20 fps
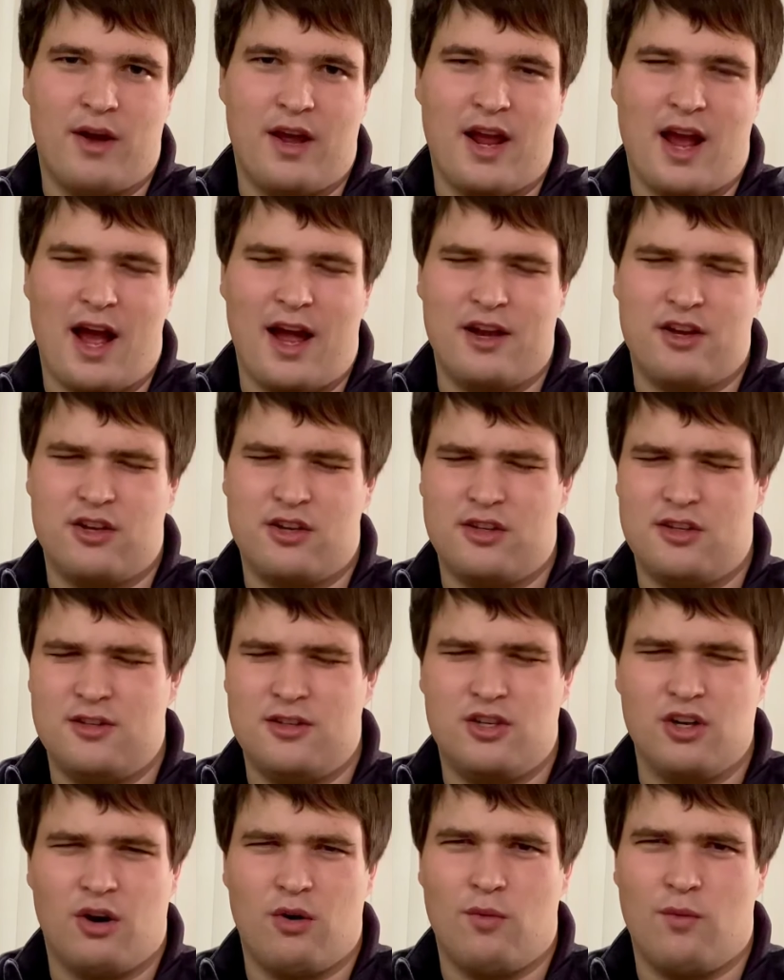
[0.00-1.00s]
I
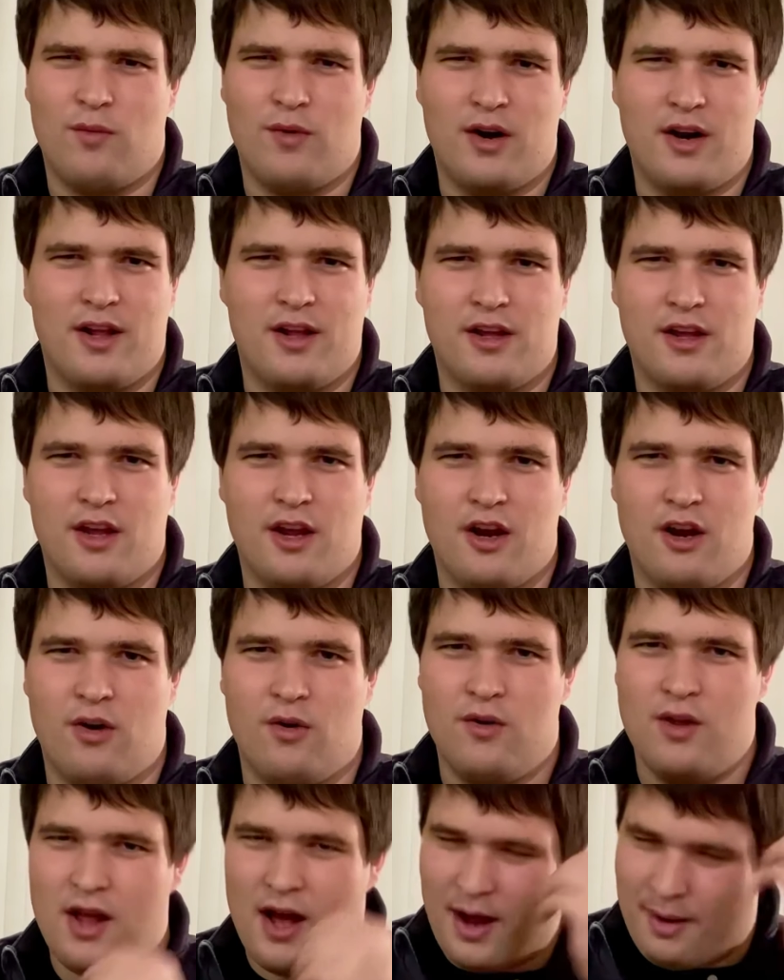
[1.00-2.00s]
don't want to,
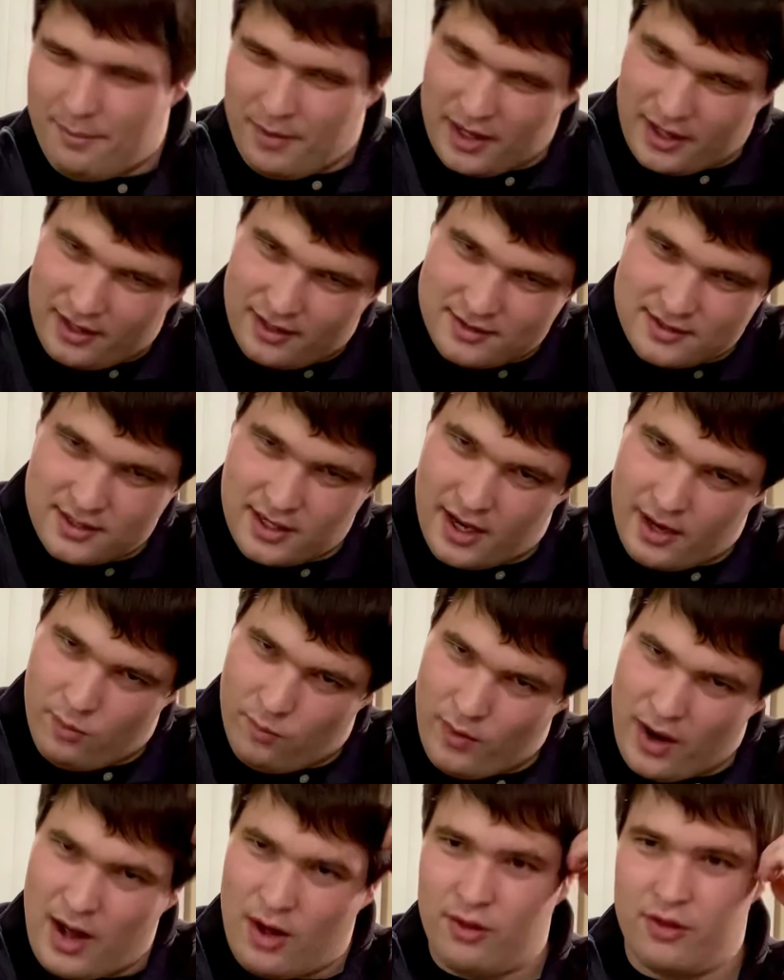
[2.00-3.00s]
I'm not going to say,
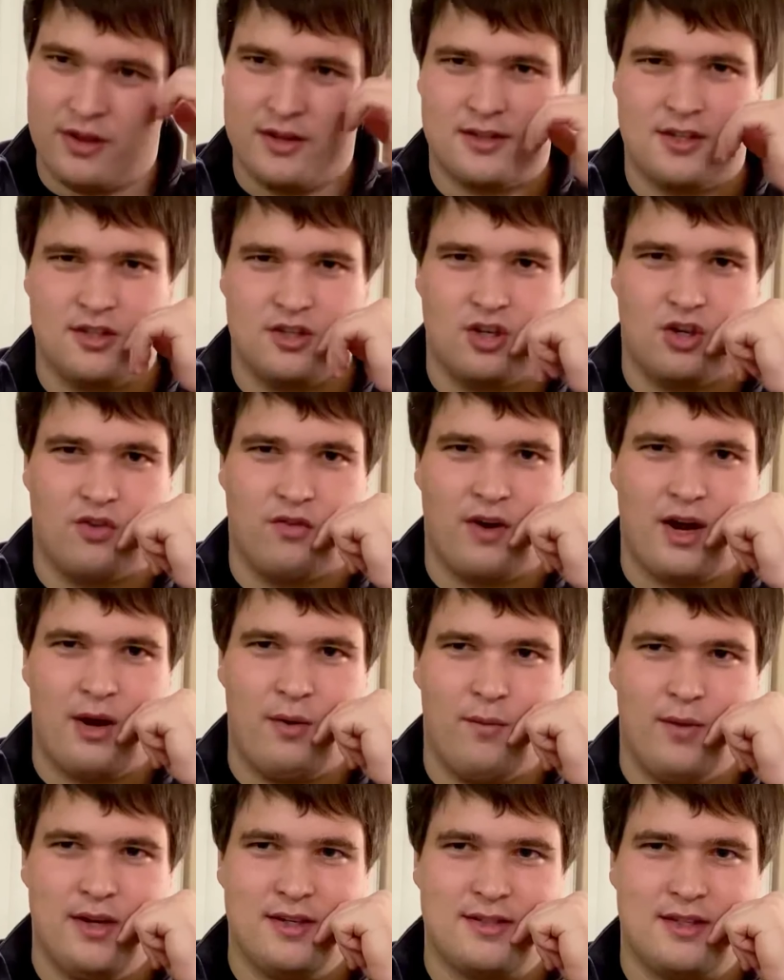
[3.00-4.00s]
wow, this is a great
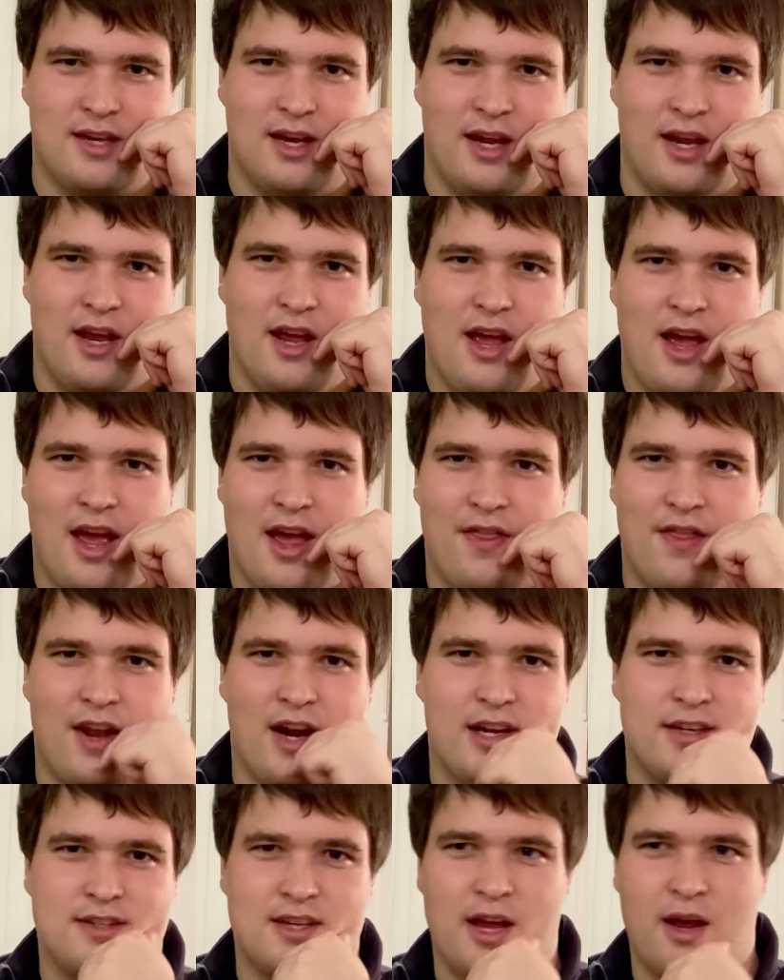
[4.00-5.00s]
whiskey, and then I
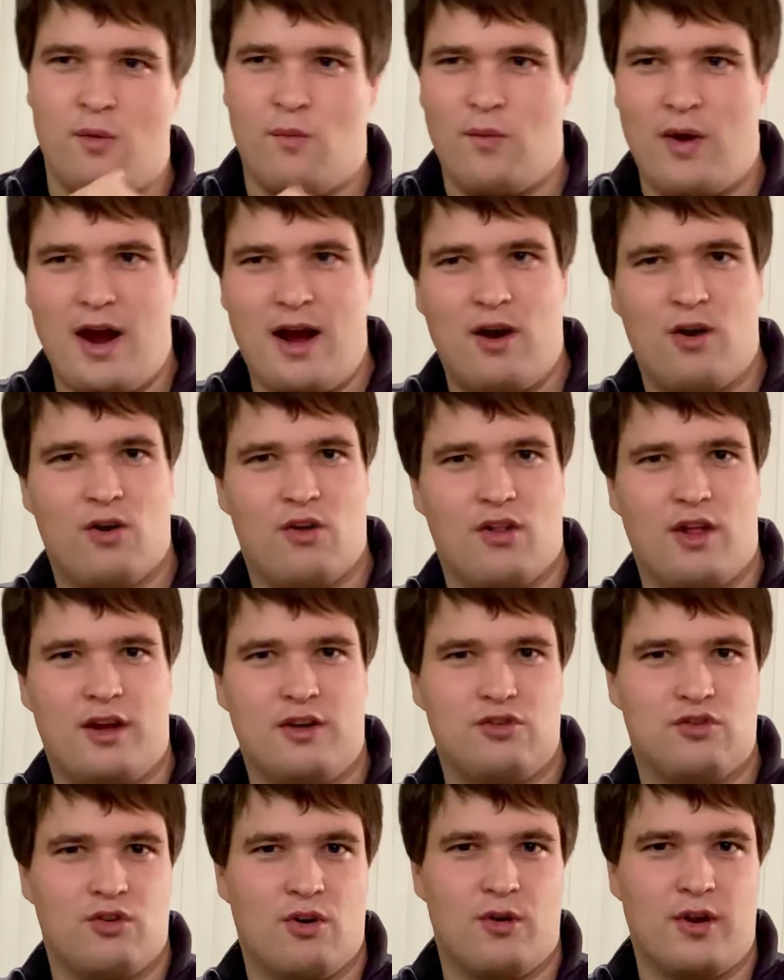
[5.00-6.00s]
say, wow,
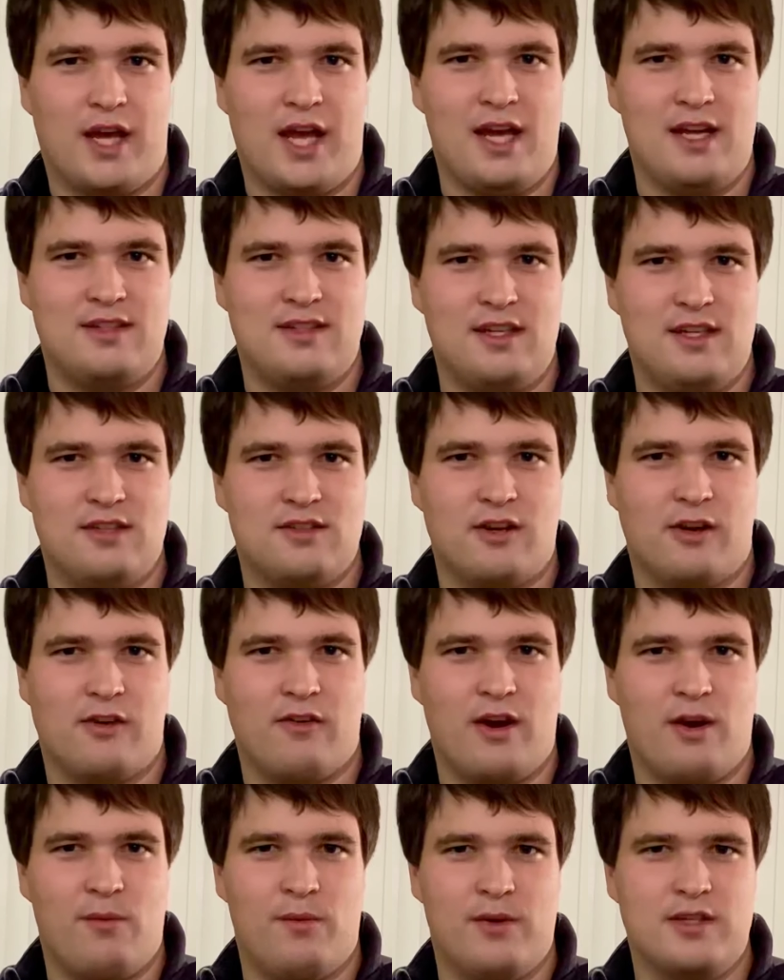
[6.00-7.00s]
GlenDronach 18 is a
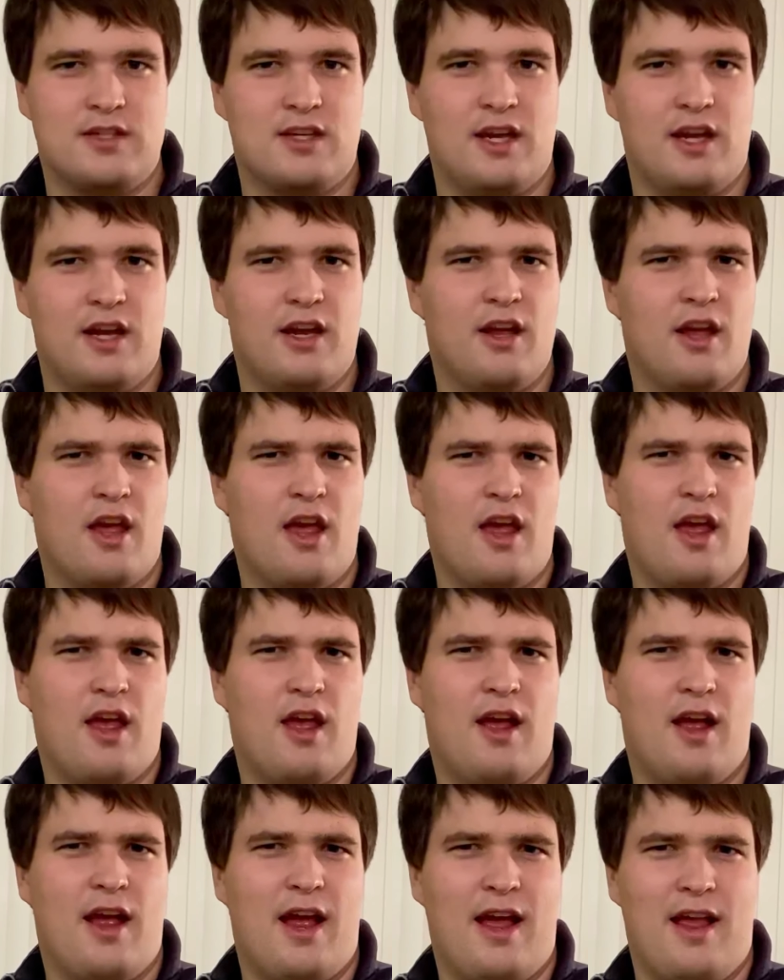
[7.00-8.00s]
great whiskey,
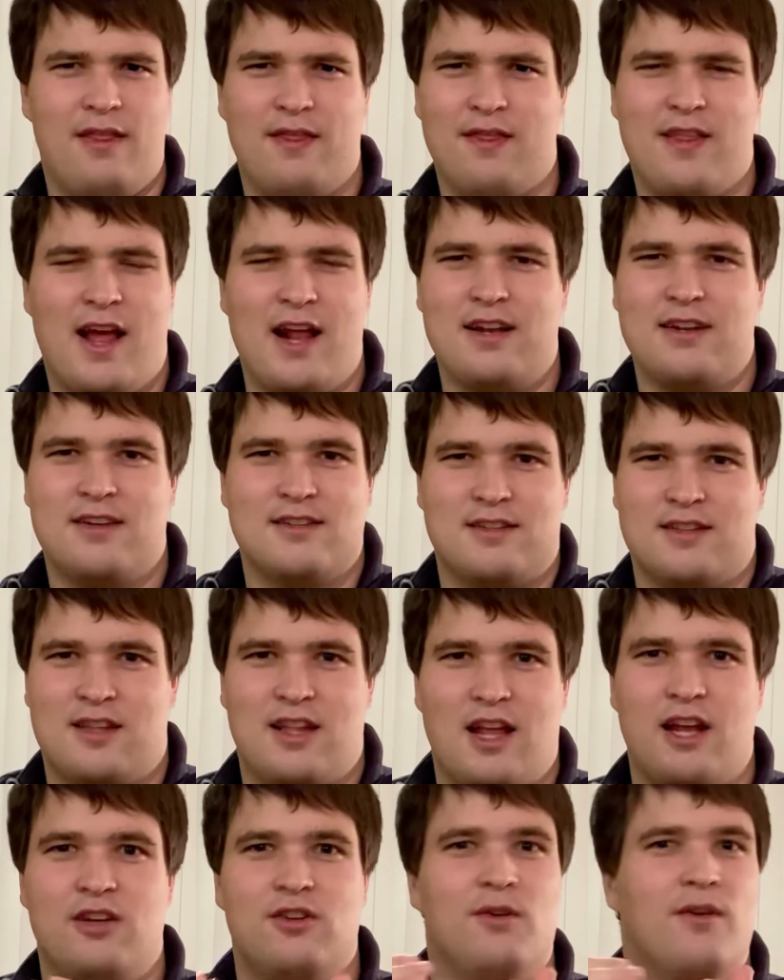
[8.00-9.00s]
and they
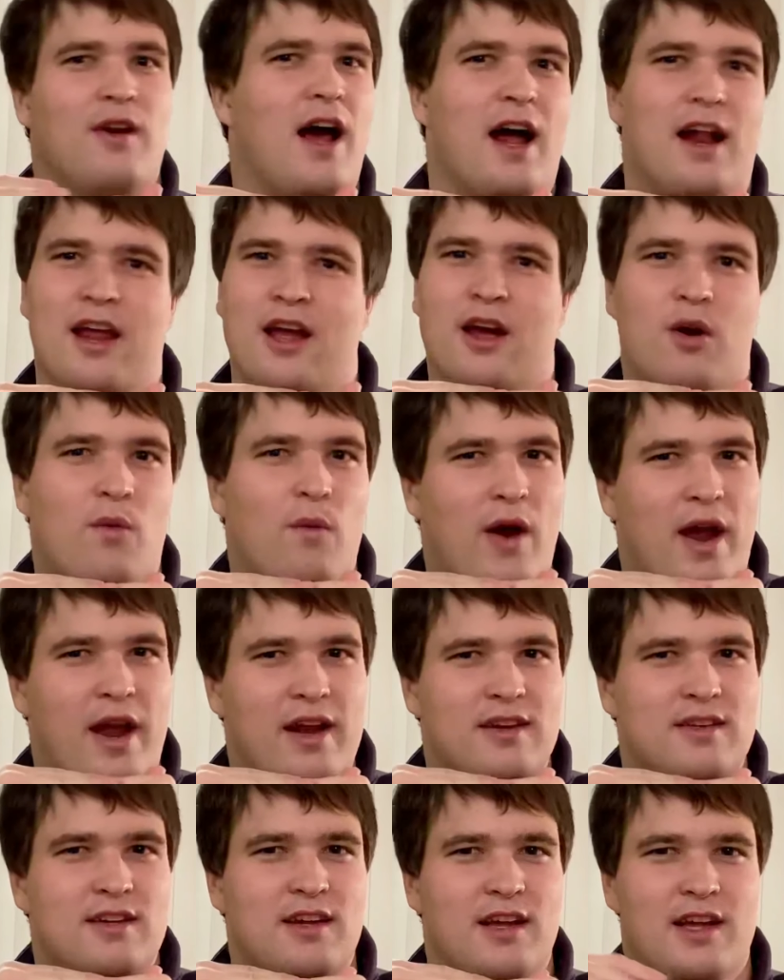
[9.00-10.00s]
do not equate.
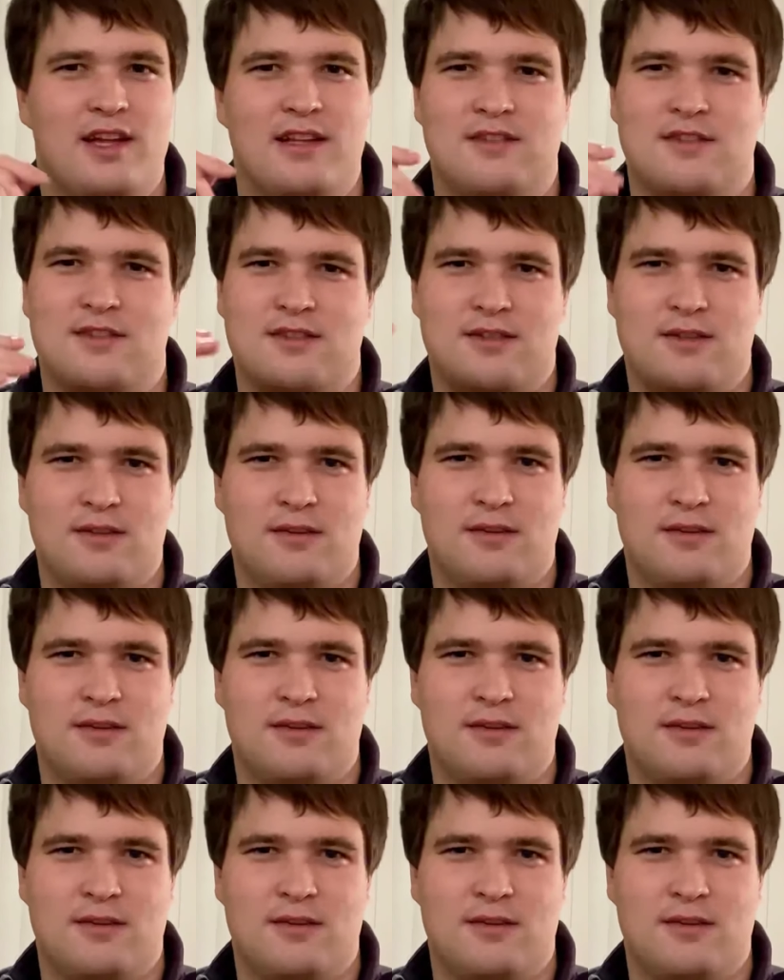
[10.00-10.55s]
It's,